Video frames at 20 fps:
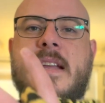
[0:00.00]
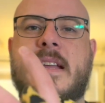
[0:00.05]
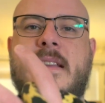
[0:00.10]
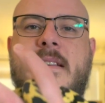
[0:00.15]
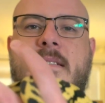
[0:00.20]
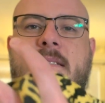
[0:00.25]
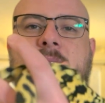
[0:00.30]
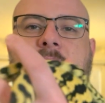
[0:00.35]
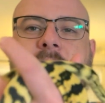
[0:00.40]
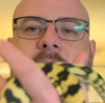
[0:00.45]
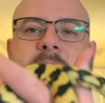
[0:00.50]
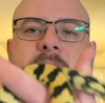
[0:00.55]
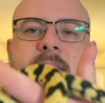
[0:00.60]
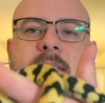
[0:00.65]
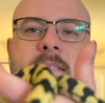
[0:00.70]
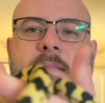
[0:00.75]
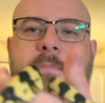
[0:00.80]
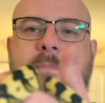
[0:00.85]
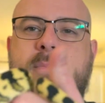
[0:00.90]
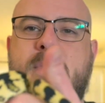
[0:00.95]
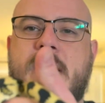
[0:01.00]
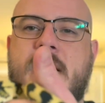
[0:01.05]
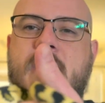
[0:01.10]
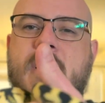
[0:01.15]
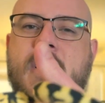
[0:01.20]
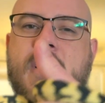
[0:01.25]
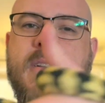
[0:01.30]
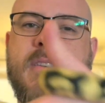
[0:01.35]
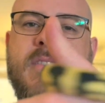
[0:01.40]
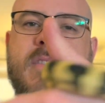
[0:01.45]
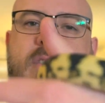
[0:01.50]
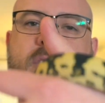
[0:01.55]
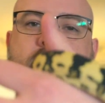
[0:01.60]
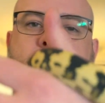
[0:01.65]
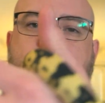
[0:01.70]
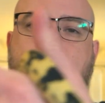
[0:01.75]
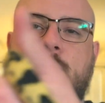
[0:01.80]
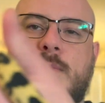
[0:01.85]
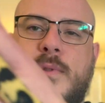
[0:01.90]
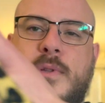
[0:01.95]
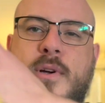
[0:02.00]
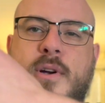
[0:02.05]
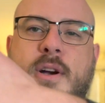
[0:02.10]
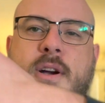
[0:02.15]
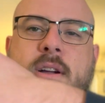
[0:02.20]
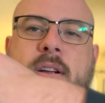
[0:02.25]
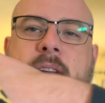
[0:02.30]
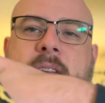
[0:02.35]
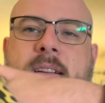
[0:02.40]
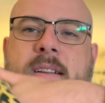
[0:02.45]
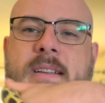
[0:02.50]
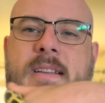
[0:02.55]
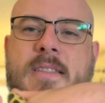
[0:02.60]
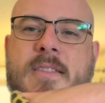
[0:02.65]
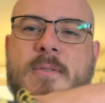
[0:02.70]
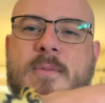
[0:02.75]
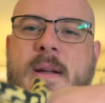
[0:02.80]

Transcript: and begun to lurk in the